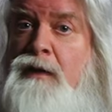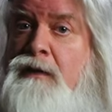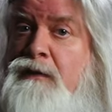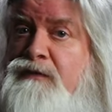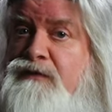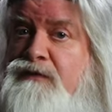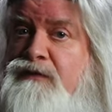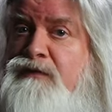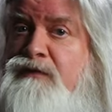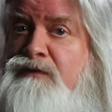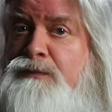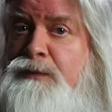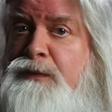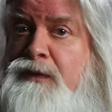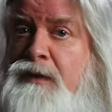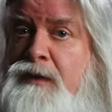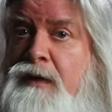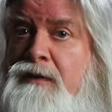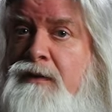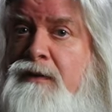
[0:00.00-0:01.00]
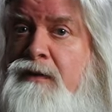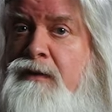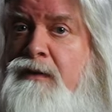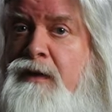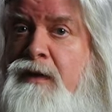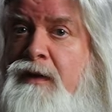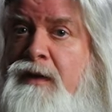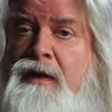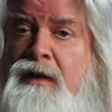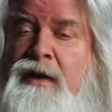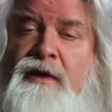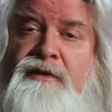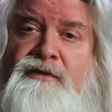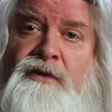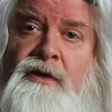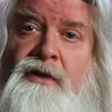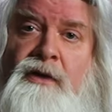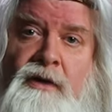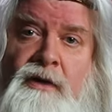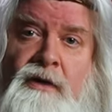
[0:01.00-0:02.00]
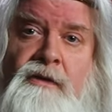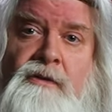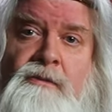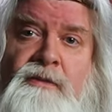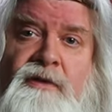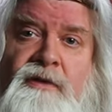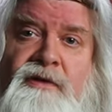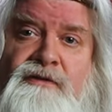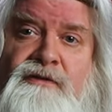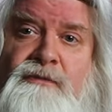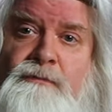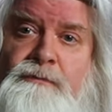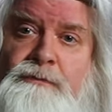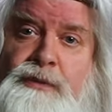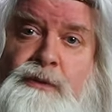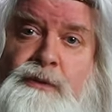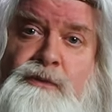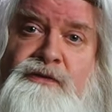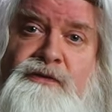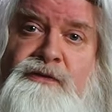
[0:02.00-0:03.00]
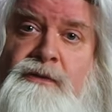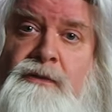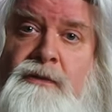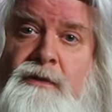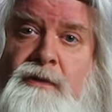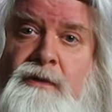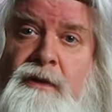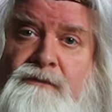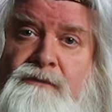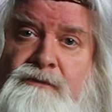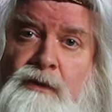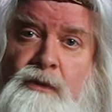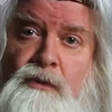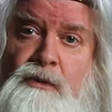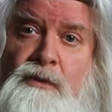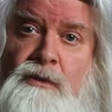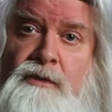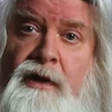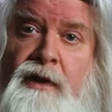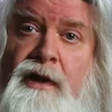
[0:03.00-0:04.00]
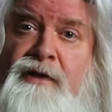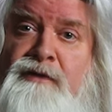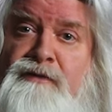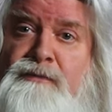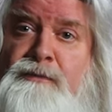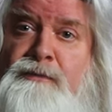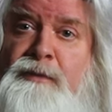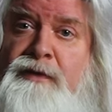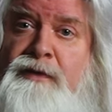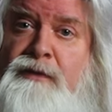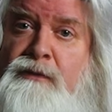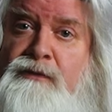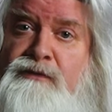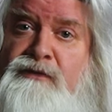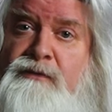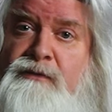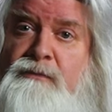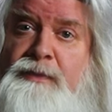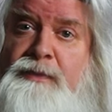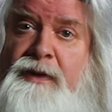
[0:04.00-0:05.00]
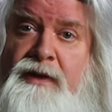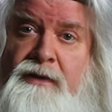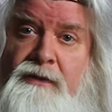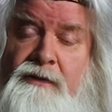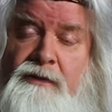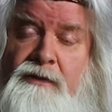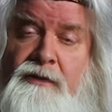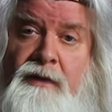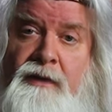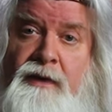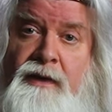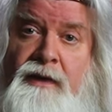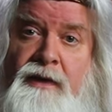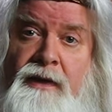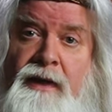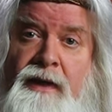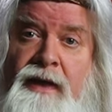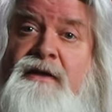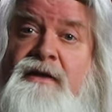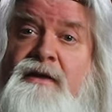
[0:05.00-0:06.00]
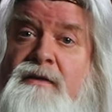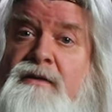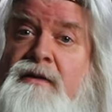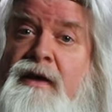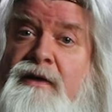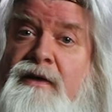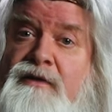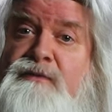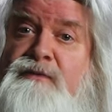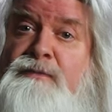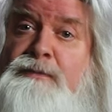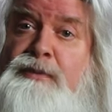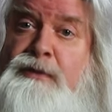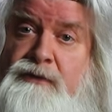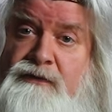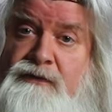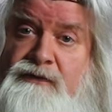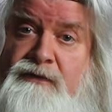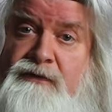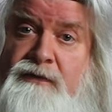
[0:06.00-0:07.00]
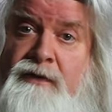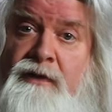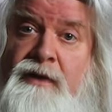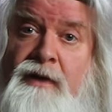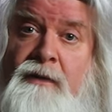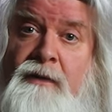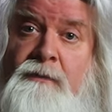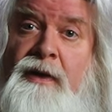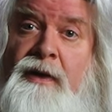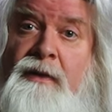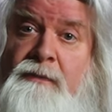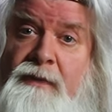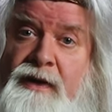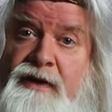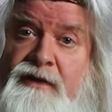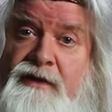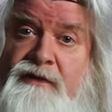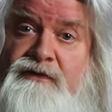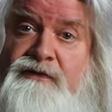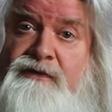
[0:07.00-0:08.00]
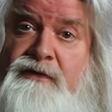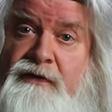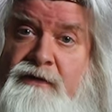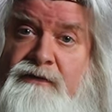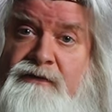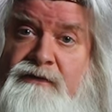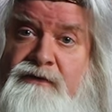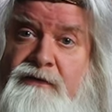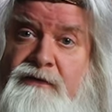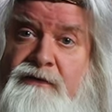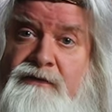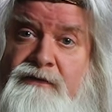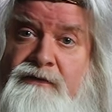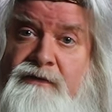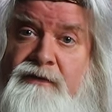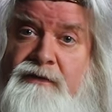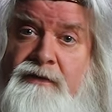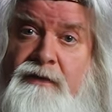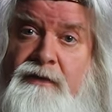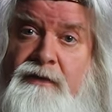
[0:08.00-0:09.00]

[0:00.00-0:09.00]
she's regarded as a harmless booster of local life by those in power and a nice person by many citizens.